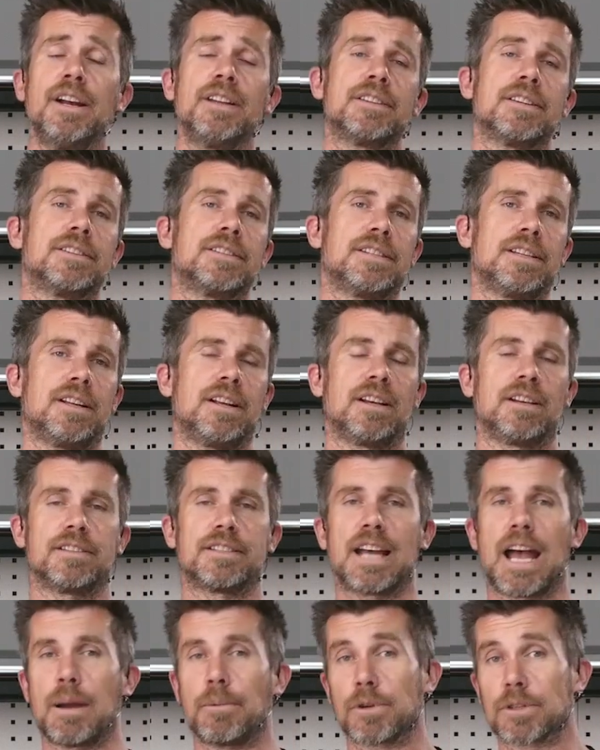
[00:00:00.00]
to setting
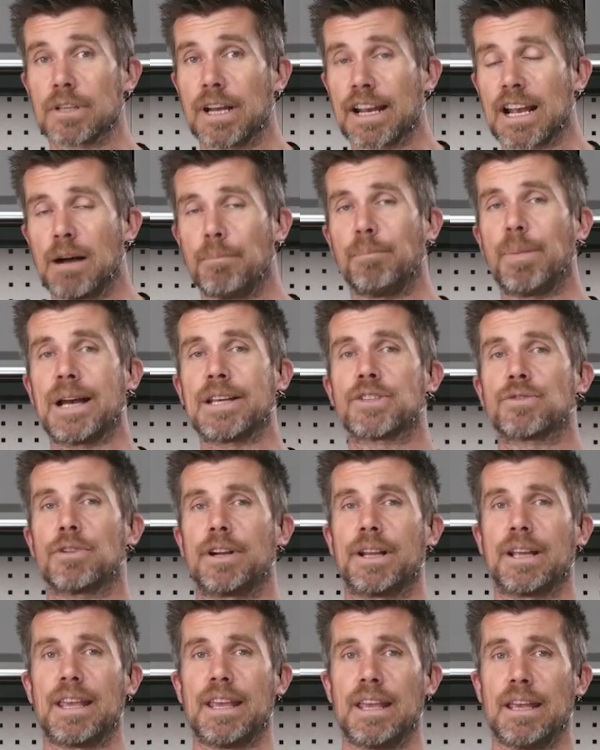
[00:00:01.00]
tables like our base
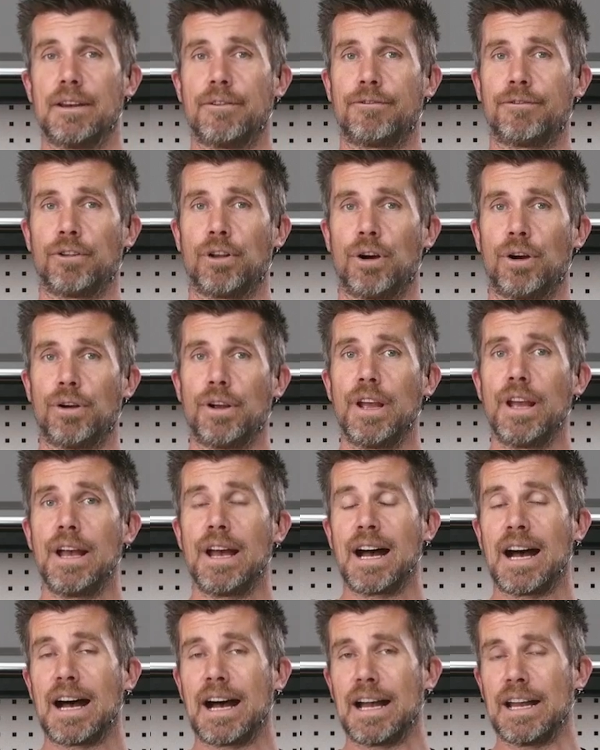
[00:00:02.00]
running airflow
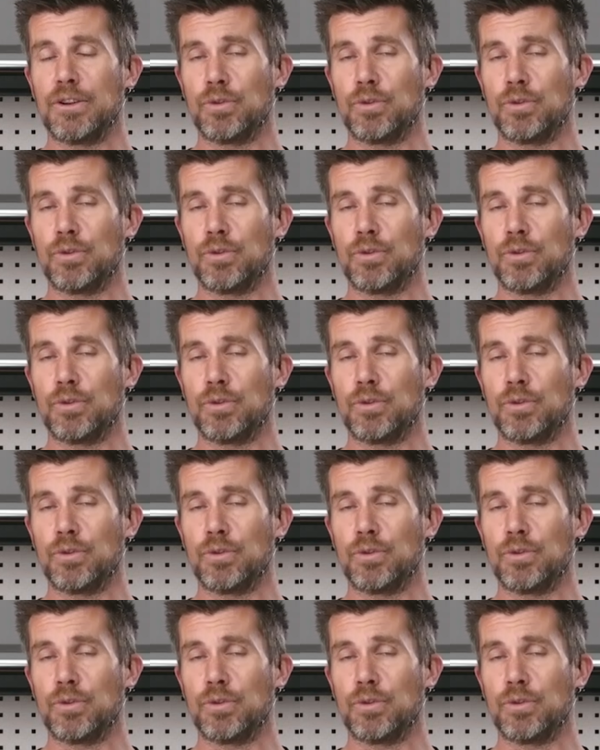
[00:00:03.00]
uh,